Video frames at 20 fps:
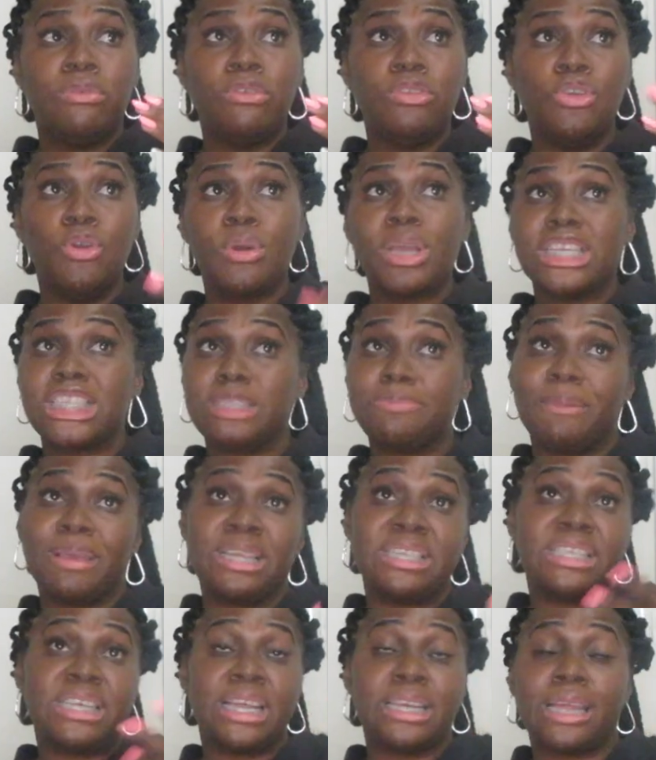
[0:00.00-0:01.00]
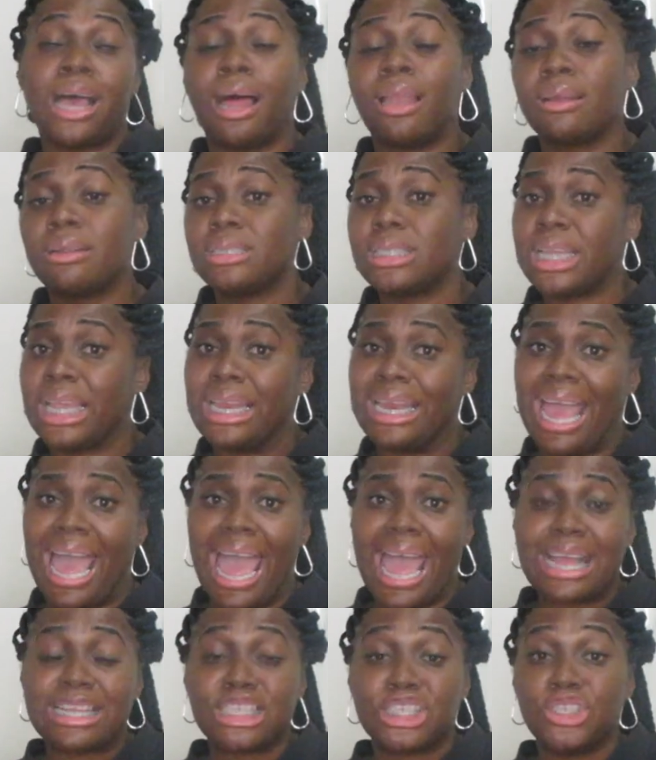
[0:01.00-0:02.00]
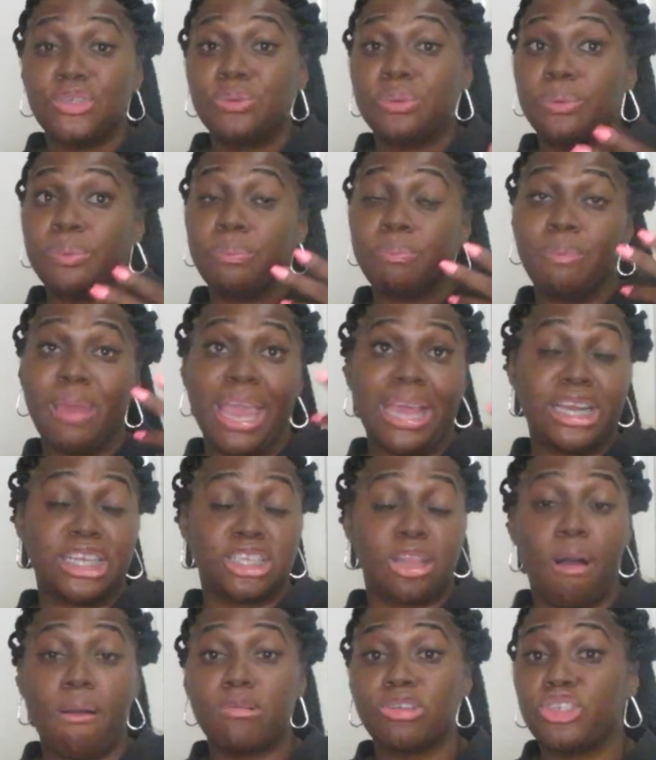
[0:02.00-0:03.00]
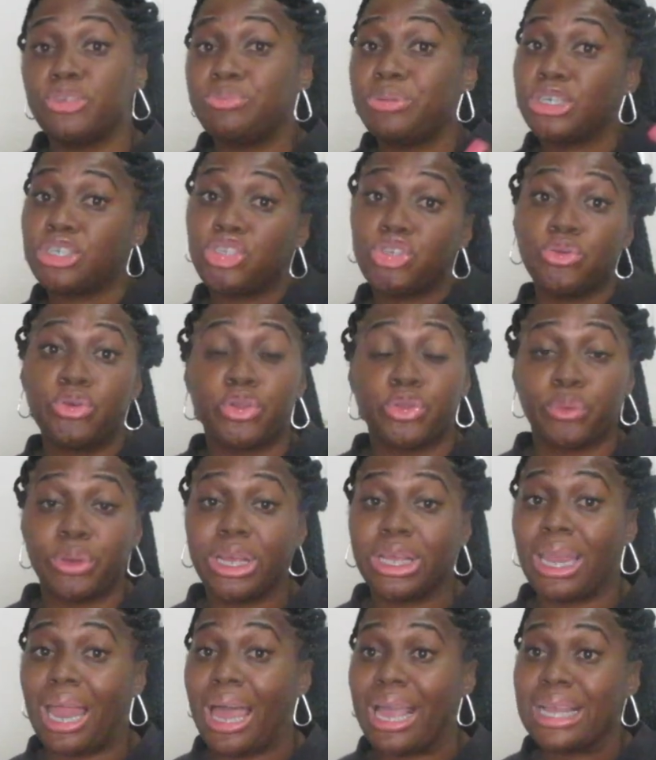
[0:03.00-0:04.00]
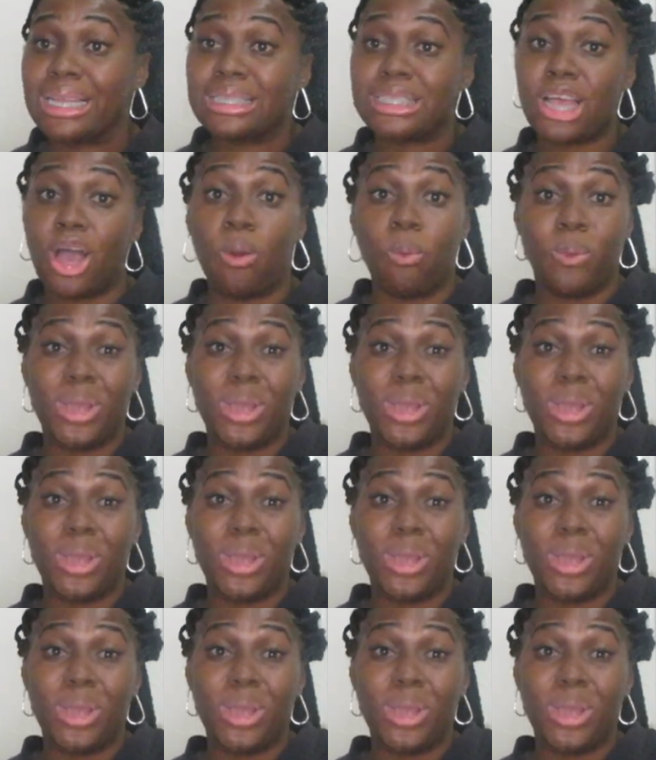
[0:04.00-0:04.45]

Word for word: You can spend $10 in ads, and as long as you book 2 to 3 clients a